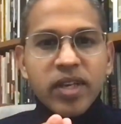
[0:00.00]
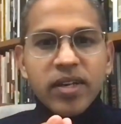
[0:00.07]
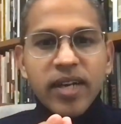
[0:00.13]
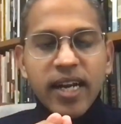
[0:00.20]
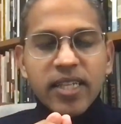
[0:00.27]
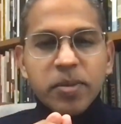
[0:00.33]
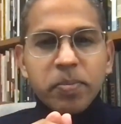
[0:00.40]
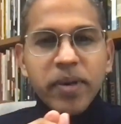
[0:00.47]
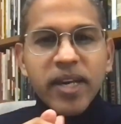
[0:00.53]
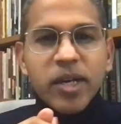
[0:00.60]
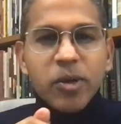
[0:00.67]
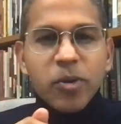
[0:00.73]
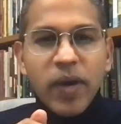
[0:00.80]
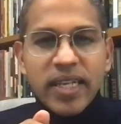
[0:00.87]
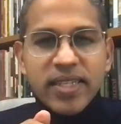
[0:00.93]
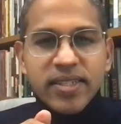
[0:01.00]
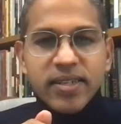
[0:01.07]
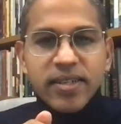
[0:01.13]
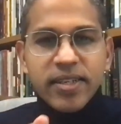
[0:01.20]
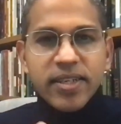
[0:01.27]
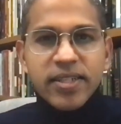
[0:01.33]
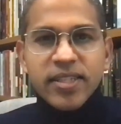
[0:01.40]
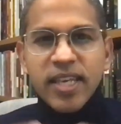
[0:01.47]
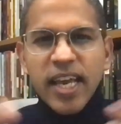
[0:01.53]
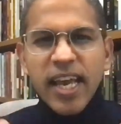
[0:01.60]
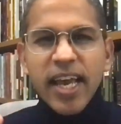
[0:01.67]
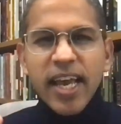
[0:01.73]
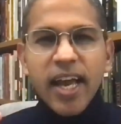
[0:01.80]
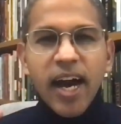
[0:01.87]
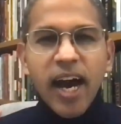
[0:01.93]
right? The big question is,
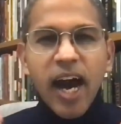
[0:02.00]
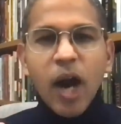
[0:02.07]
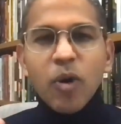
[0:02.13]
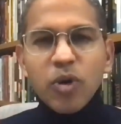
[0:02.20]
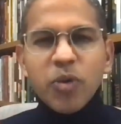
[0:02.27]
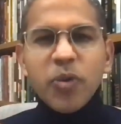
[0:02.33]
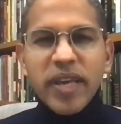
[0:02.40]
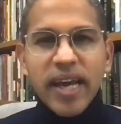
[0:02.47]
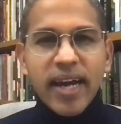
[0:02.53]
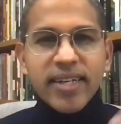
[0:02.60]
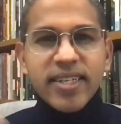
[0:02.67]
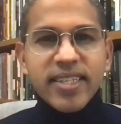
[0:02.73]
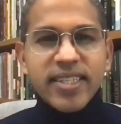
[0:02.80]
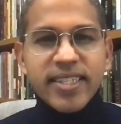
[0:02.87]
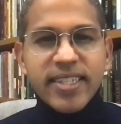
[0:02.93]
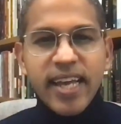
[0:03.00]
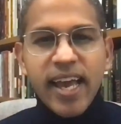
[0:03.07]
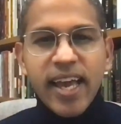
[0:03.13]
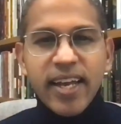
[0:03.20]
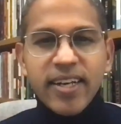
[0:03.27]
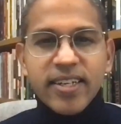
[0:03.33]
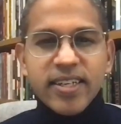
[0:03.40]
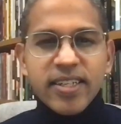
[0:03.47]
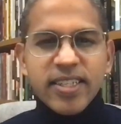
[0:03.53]
how do we understand